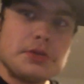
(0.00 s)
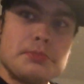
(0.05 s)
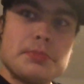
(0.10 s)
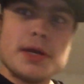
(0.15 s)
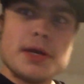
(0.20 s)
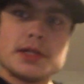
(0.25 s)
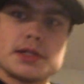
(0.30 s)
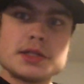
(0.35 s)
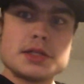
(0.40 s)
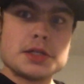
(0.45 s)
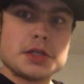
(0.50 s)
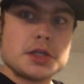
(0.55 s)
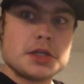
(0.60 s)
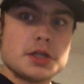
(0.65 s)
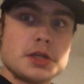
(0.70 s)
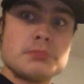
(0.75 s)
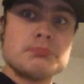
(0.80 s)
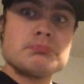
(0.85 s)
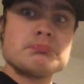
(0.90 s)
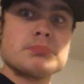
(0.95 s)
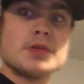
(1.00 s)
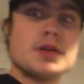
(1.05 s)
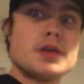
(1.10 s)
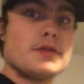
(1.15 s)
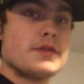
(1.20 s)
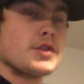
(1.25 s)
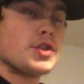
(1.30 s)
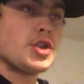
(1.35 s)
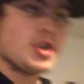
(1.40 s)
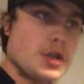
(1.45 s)
the best of
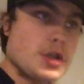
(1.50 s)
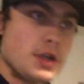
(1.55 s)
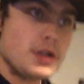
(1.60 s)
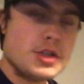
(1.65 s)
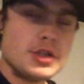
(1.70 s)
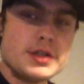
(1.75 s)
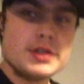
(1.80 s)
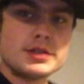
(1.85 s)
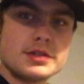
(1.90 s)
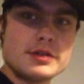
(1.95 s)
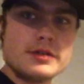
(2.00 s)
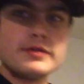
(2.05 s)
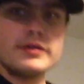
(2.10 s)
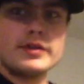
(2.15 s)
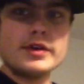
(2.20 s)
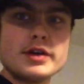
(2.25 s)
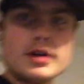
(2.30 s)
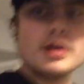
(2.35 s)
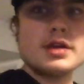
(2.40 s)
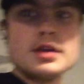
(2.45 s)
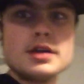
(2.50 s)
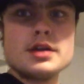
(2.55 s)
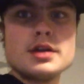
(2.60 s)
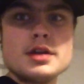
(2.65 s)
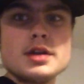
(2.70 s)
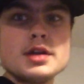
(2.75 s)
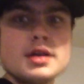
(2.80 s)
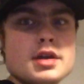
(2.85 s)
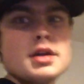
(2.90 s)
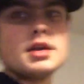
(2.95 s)
the trilogy so far.
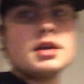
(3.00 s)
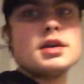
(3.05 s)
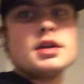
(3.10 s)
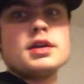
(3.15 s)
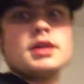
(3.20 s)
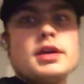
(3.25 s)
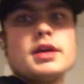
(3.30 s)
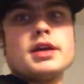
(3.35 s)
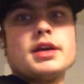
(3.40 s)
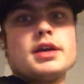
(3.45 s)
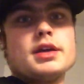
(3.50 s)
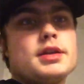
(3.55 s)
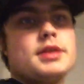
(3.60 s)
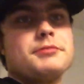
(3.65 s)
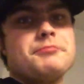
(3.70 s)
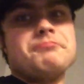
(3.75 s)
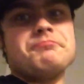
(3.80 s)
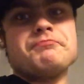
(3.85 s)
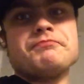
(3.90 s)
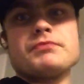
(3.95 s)
And,